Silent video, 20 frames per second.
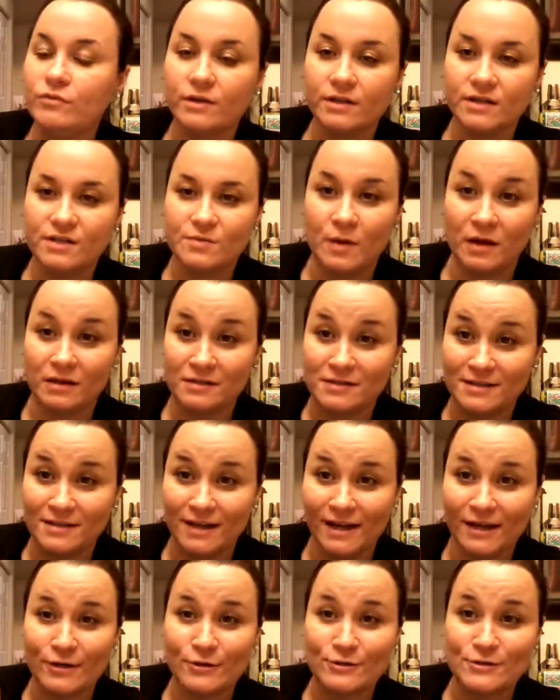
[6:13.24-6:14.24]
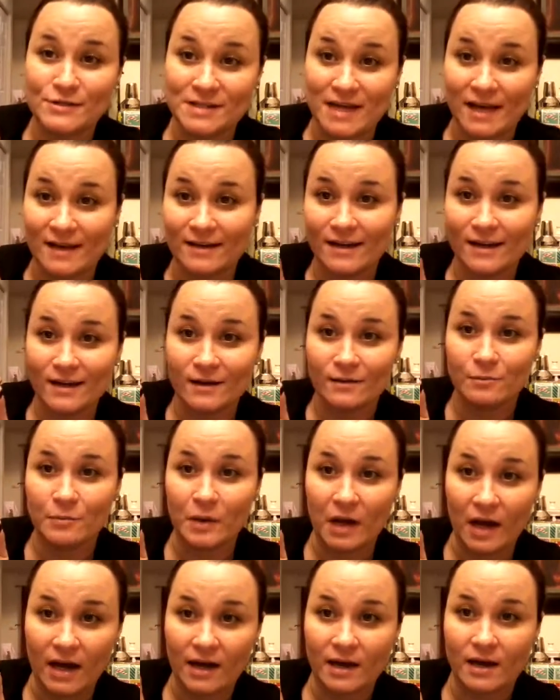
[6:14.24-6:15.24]
really smells like you're standing
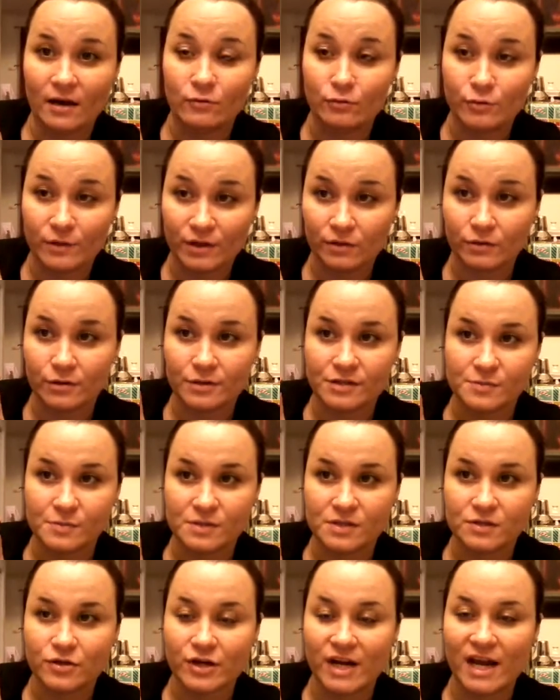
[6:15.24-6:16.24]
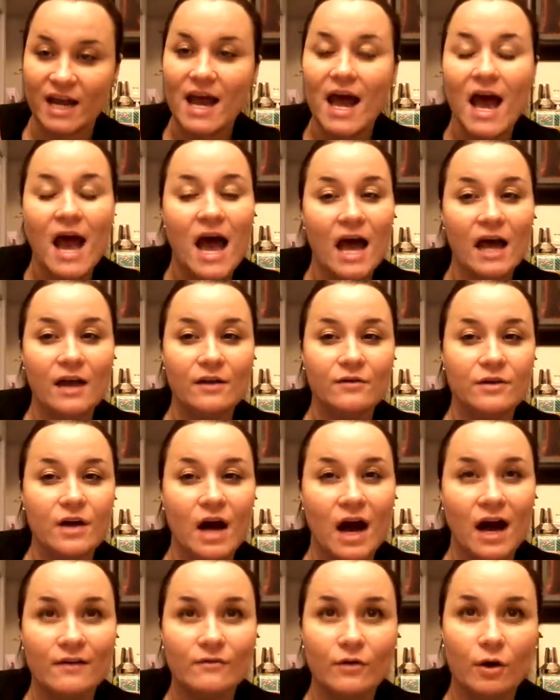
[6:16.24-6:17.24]
by a real Christmas tree. And
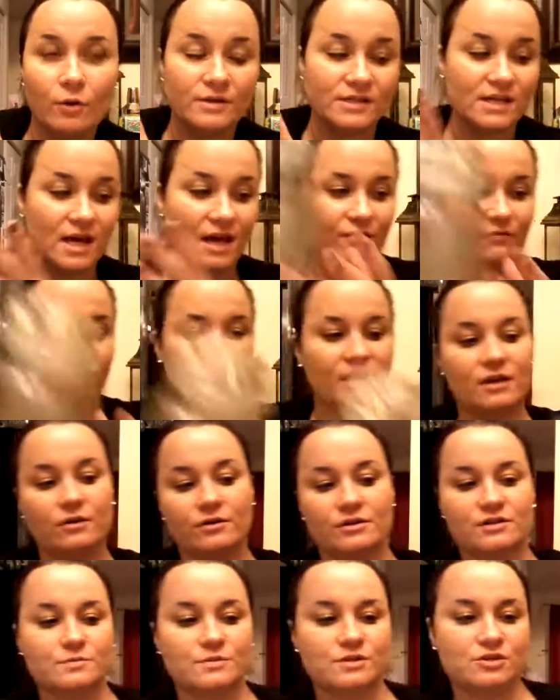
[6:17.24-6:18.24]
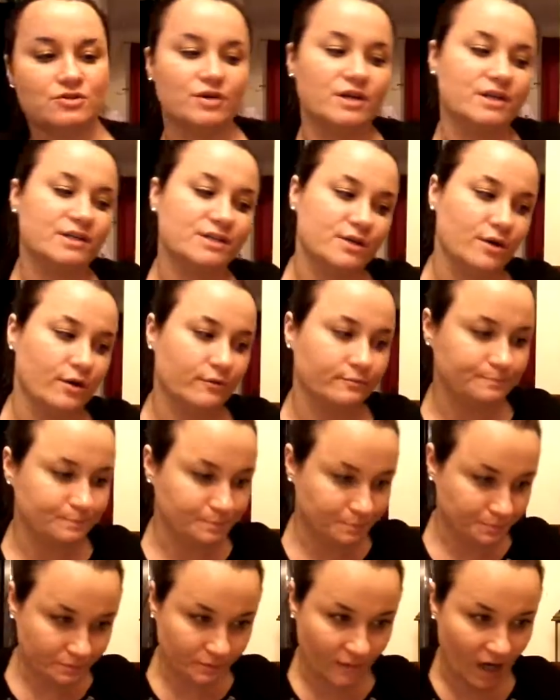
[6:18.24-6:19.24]
I've always had a fake Christmas tree, so
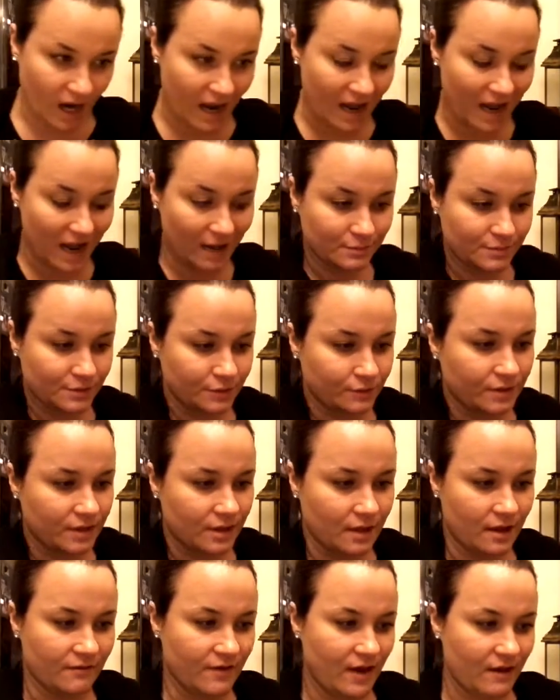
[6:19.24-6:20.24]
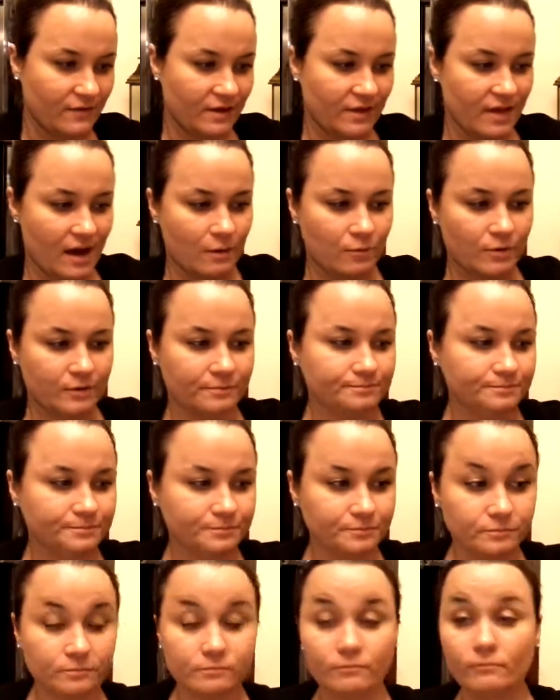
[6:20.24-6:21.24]
I absolutely love having that one
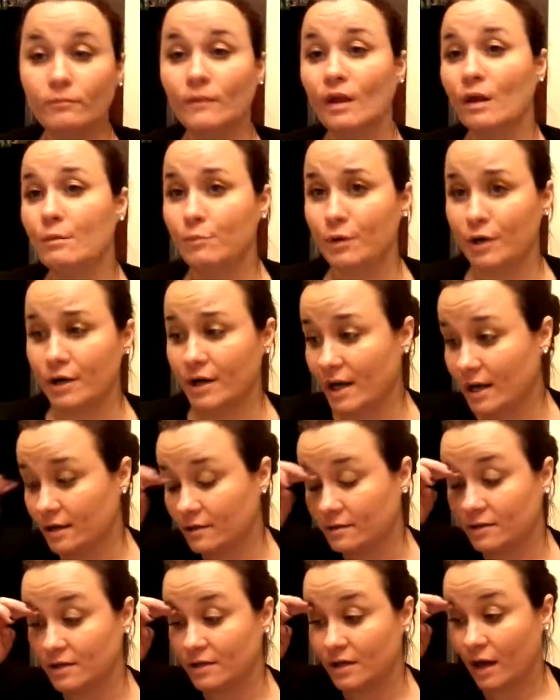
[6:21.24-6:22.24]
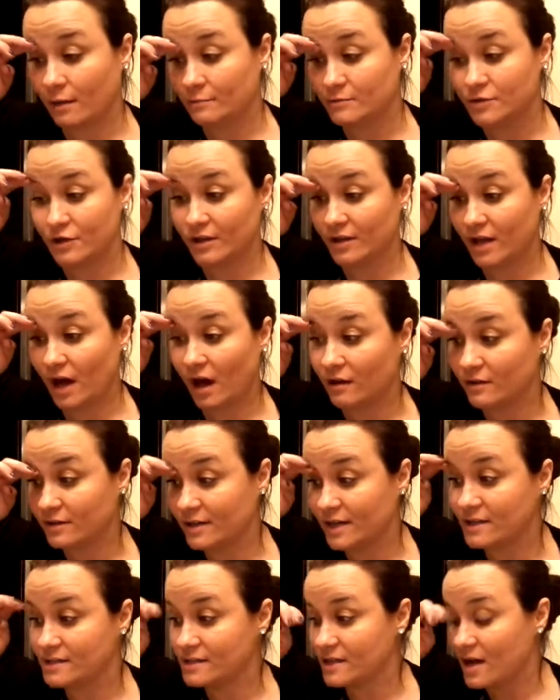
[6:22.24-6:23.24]
burning during the
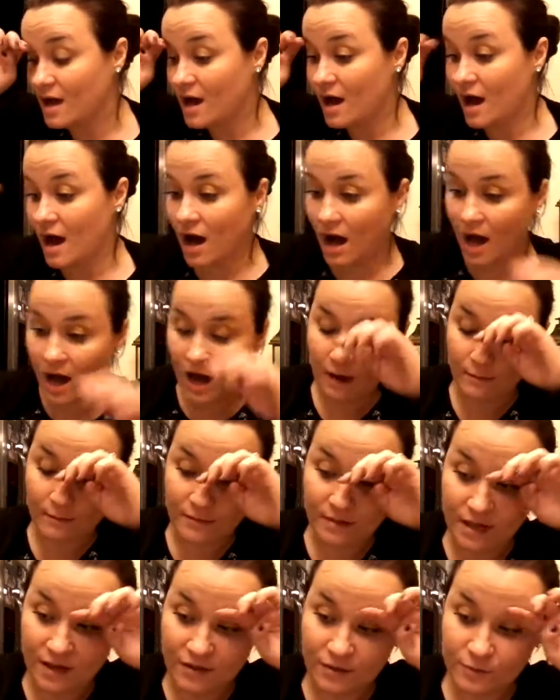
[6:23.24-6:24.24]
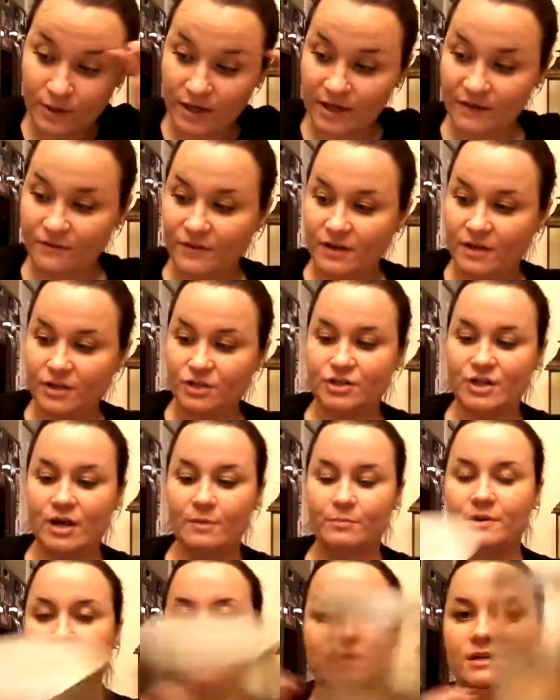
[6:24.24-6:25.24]
holidays. Another one I finished
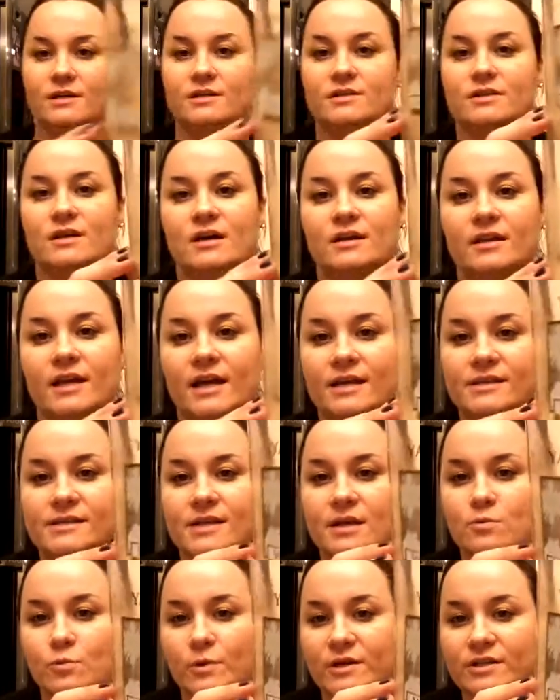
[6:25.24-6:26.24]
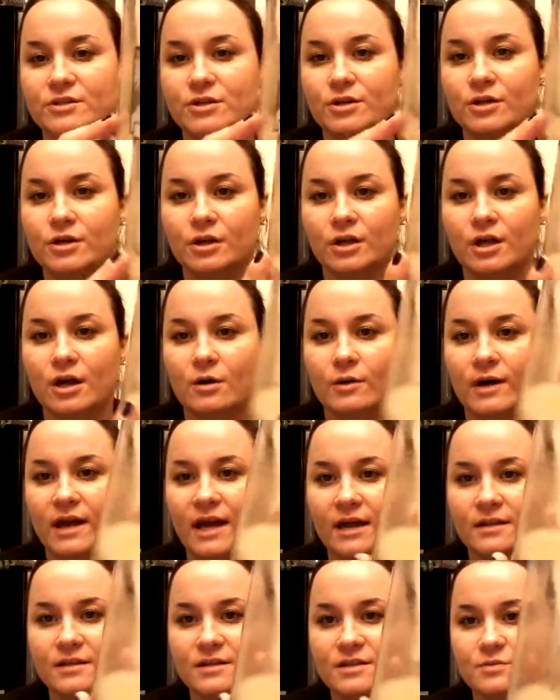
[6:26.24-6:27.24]
up is, like I said, Winter Glow. I
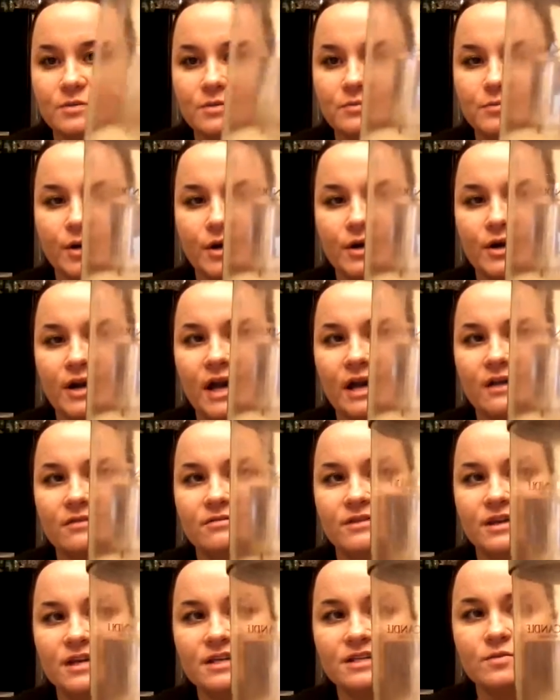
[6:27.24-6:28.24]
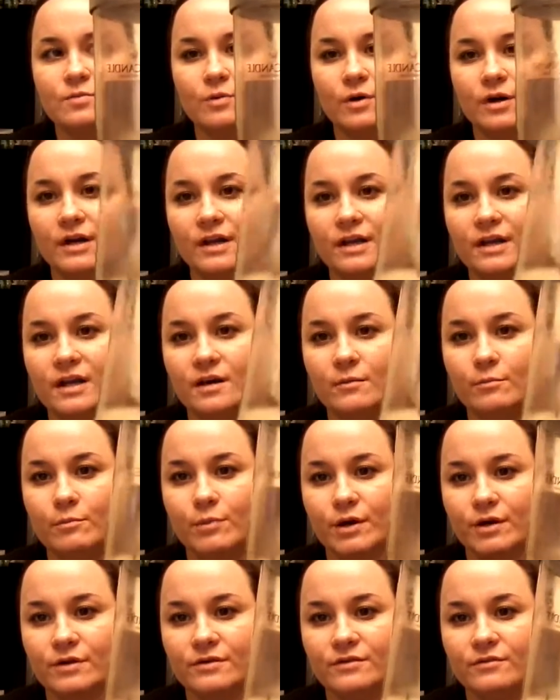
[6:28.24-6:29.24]
had this one burning. This one
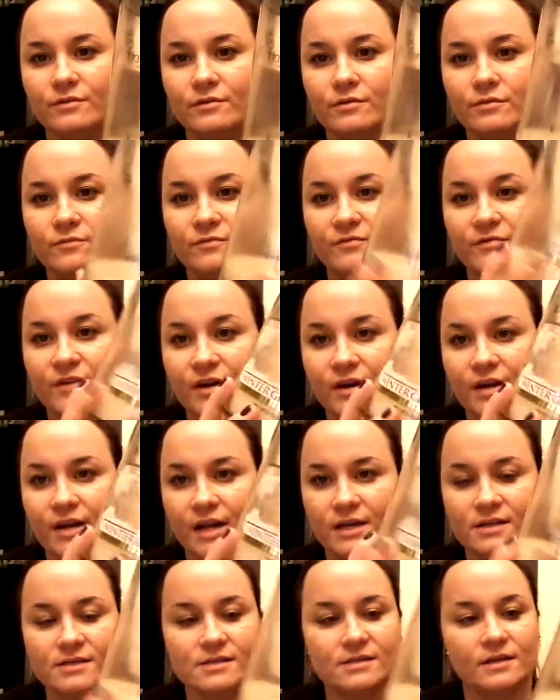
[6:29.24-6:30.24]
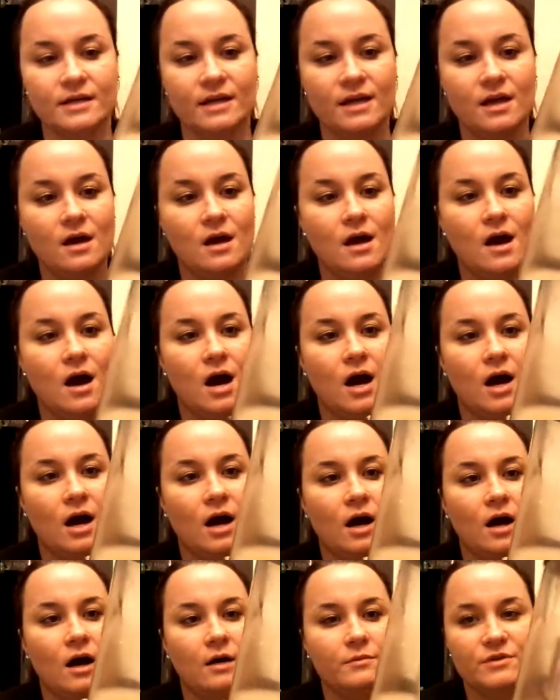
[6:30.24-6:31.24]
burned very nicely.
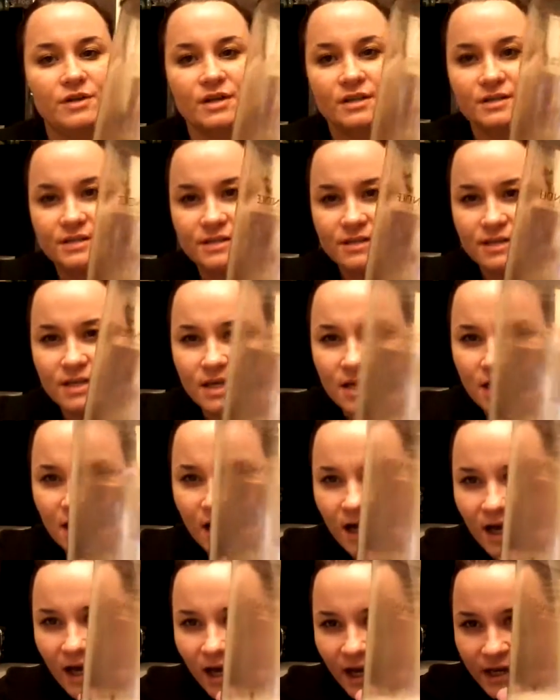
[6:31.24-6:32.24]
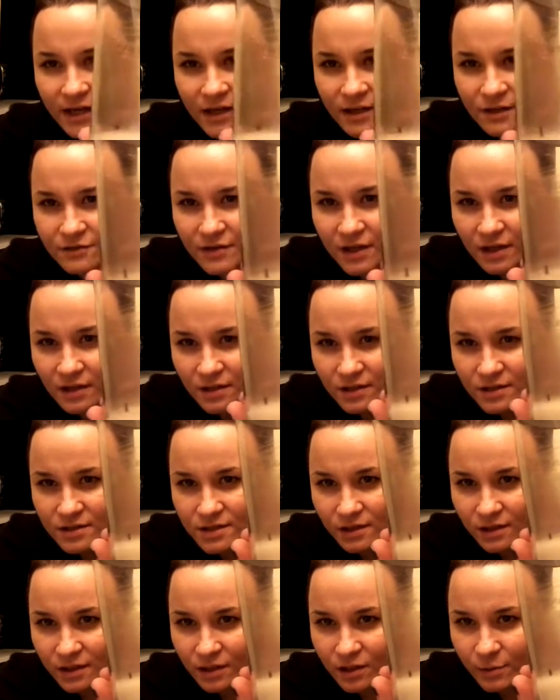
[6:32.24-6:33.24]
You can see kind of that
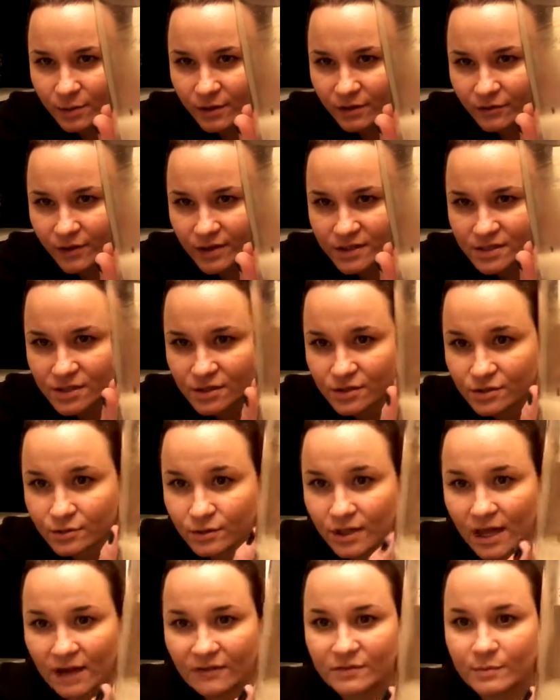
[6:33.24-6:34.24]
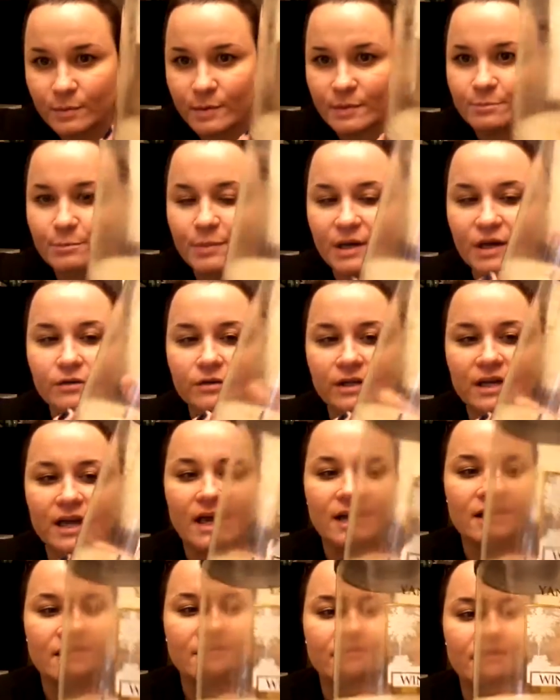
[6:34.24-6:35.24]
there's a little bit of residue left, but barely
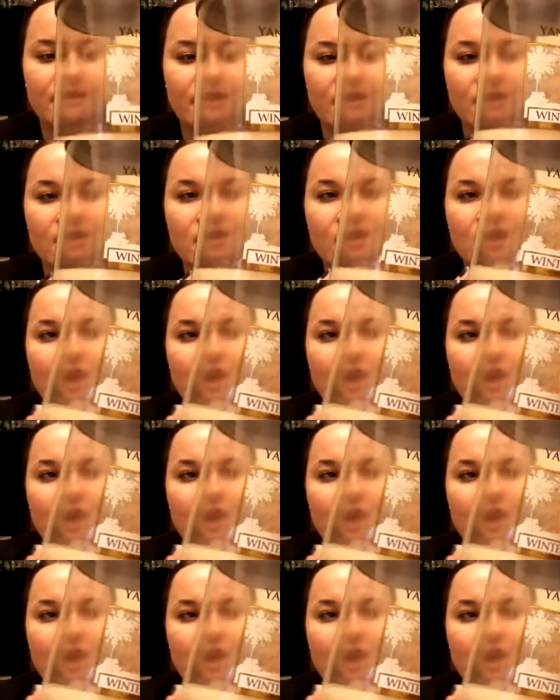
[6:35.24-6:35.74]
anything.